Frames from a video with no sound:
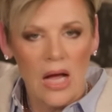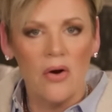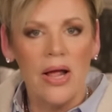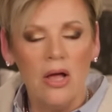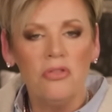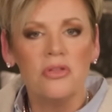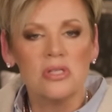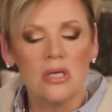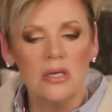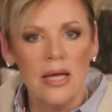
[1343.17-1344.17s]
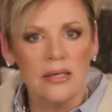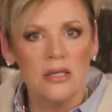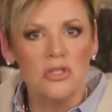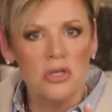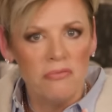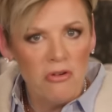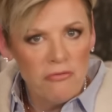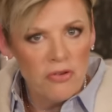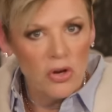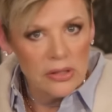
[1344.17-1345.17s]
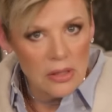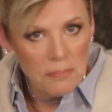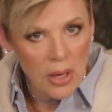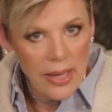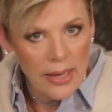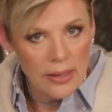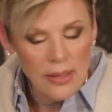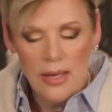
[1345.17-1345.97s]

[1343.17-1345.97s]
Our health is connected to fulfilling the plan.